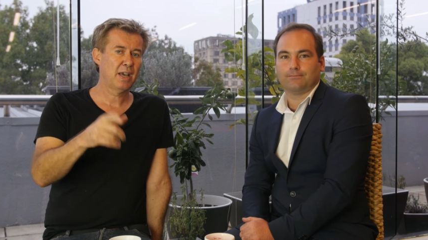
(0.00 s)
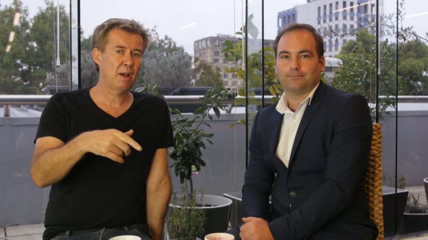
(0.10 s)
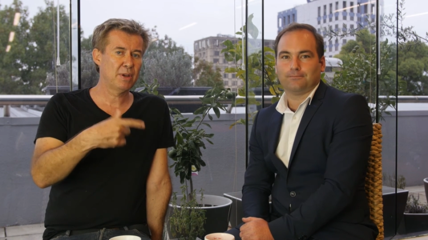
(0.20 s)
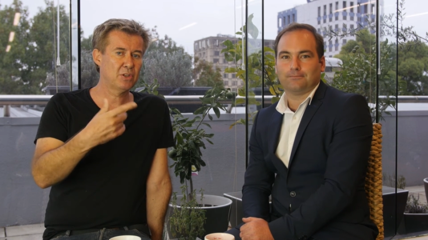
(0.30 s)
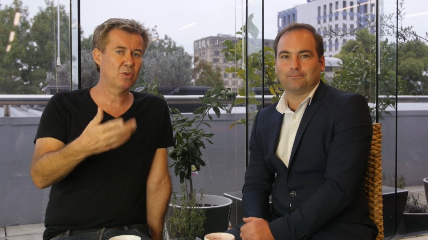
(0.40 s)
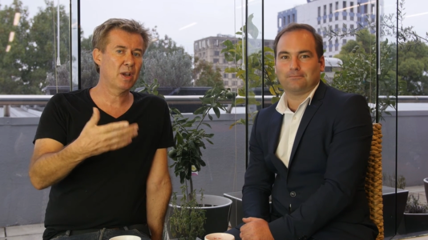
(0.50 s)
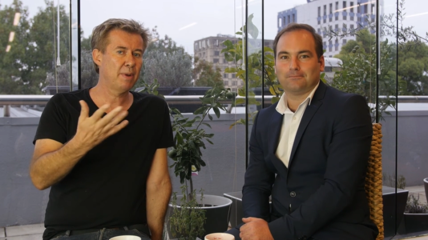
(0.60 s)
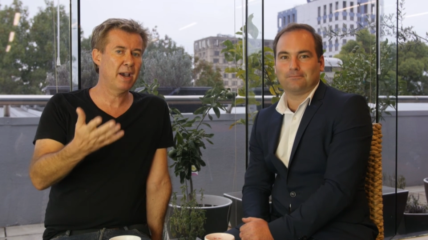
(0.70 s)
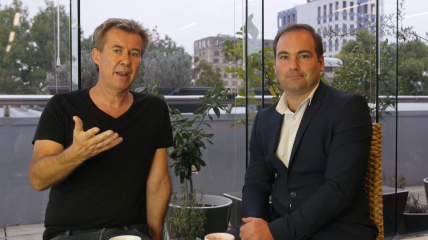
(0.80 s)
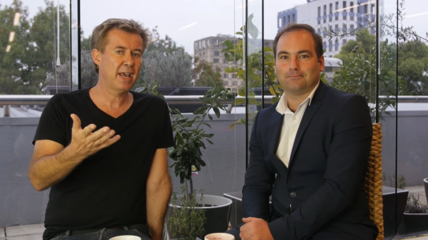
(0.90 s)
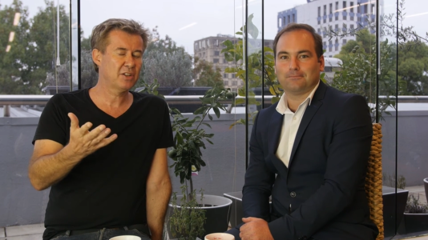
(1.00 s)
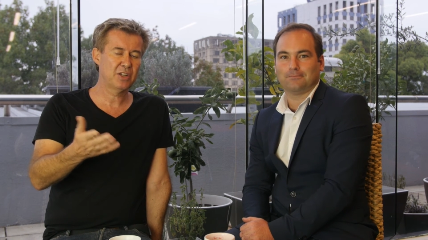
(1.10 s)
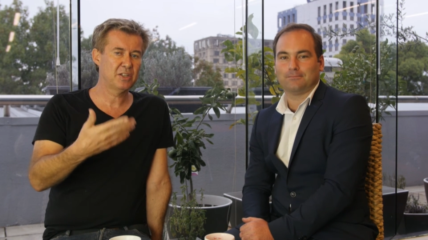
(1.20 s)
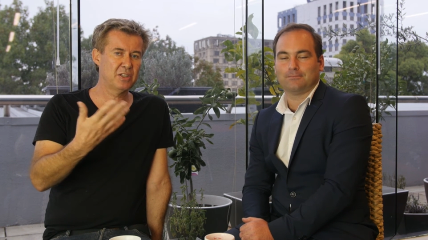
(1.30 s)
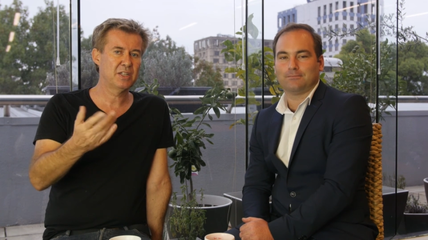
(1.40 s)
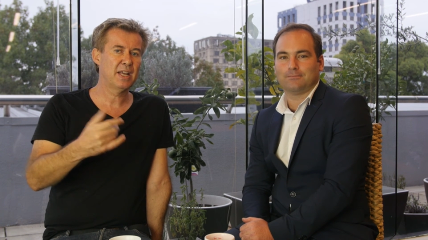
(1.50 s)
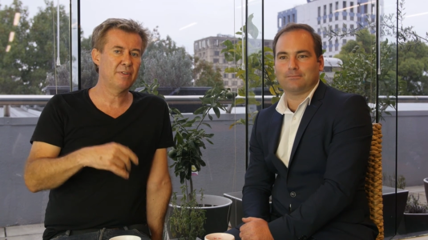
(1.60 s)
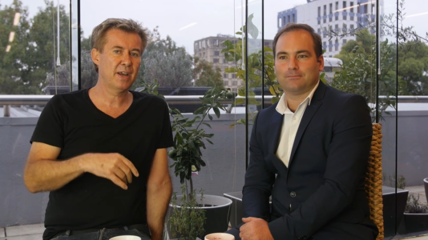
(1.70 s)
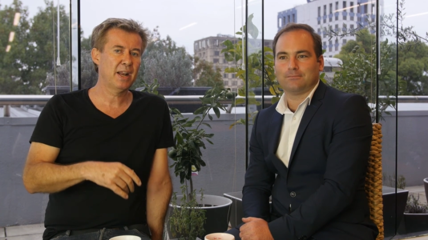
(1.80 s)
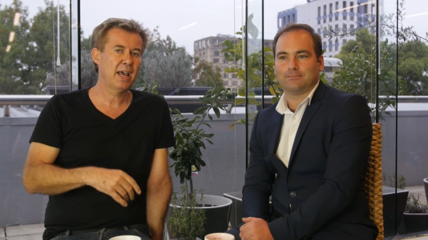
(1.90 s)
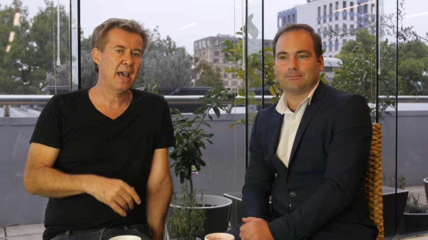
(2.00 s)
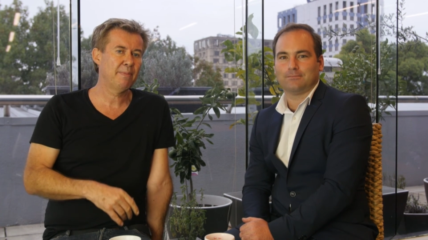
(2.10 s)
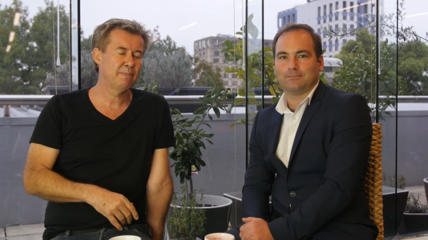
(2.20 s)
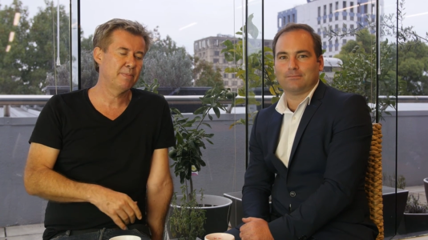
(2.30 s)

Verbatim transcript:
Speaker 1: and we talk about exits, it's never going to happen